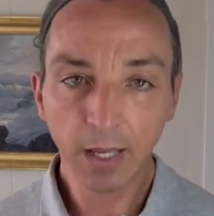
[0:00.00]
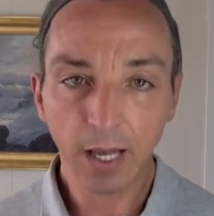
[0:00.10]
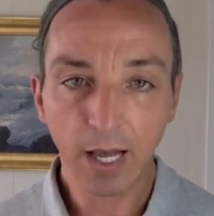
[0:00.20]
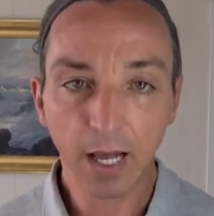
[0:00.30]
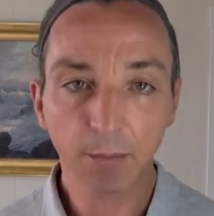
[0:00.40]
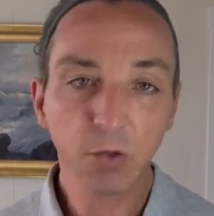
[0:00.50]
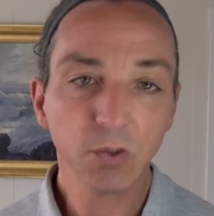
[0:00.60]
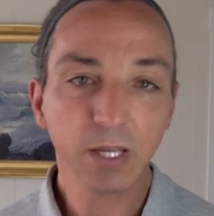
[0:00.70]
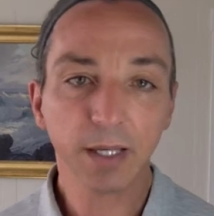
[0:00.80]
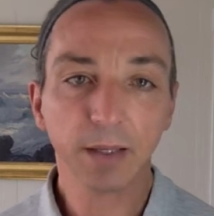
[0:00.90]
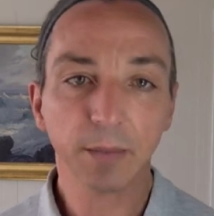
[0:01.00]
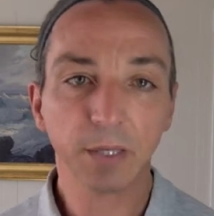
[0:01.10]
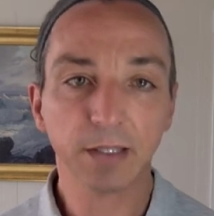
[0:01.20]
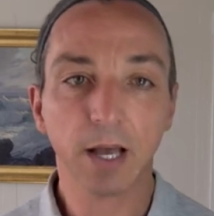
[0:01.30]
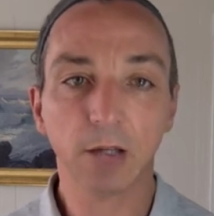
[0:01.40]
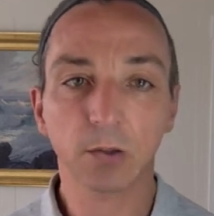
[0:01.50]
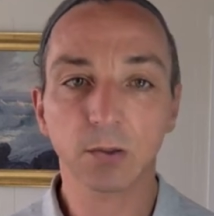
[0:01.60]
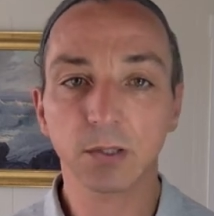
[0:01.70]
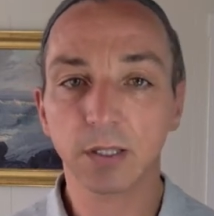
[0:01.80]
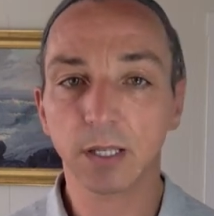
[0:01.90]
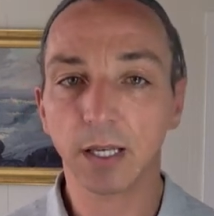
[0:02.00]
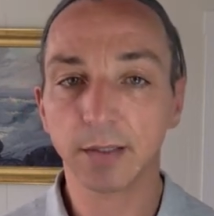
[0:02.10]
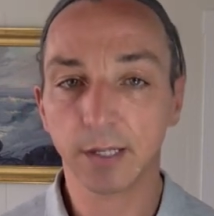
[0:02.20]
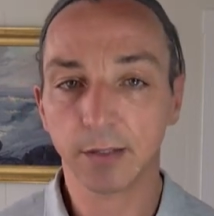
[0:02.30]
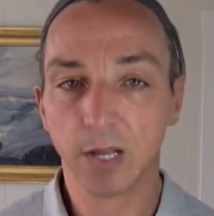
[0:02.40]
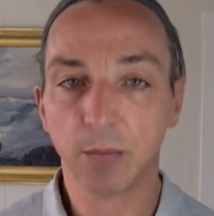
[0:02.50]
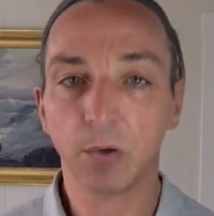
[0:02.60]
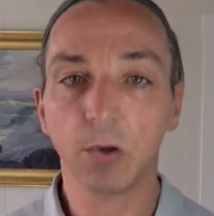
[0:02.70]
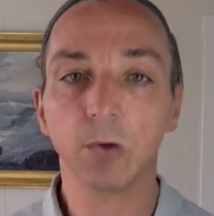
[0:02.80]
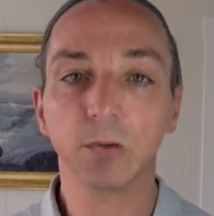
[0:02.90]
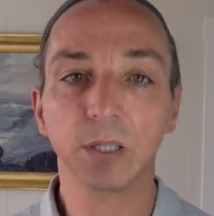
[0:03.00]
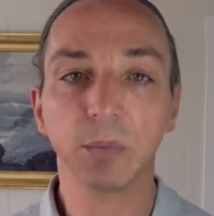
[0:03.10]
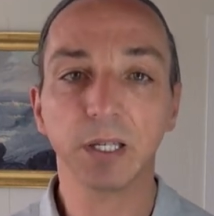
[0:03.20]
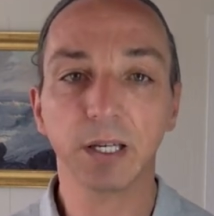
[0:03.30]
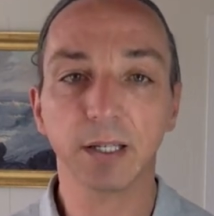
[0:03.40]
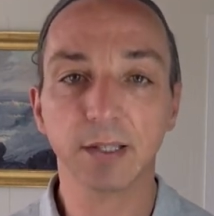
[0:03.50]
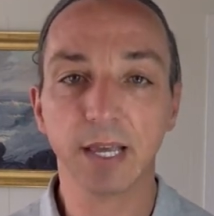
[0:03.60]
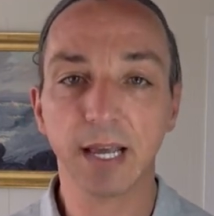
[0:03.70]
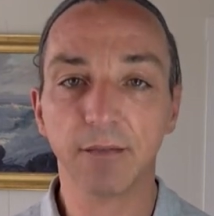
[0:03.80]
I'm using McDonald's as an example only because they have